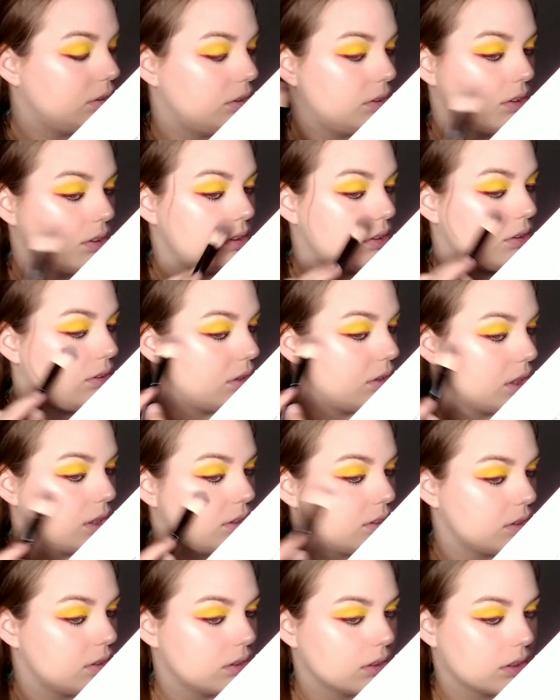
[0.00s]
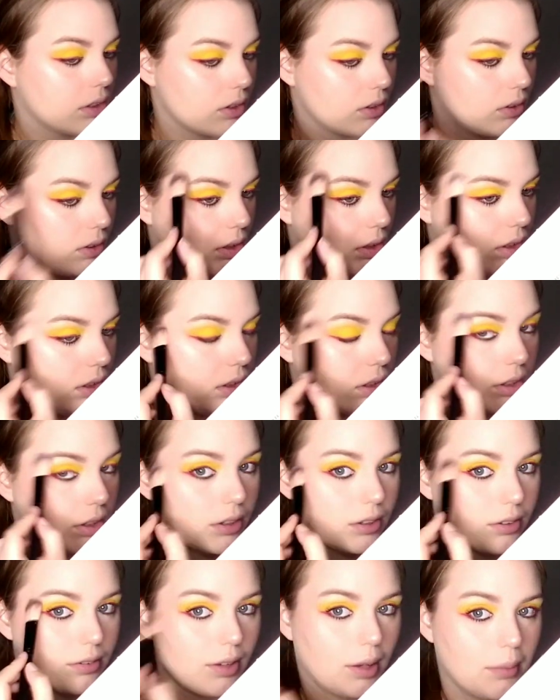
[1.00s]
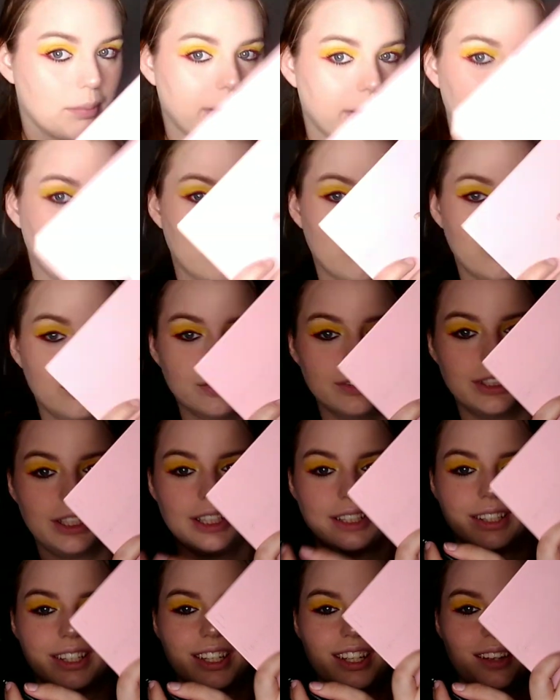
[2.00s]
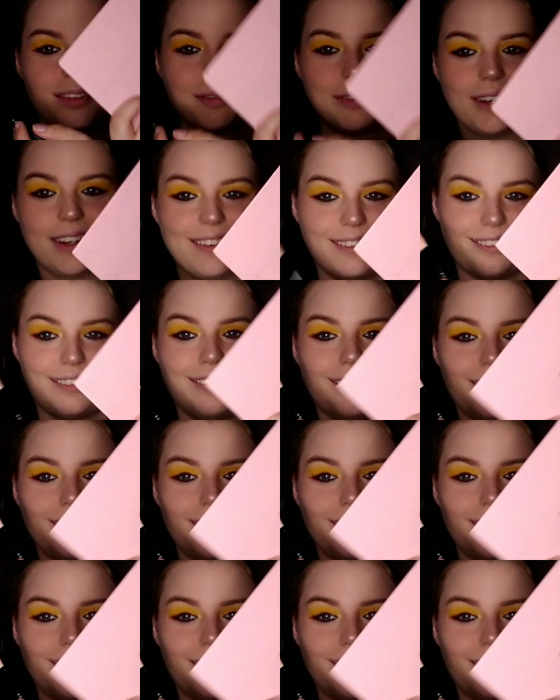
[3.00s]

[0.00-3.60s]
to do this is a little hard. I'm like holding it like,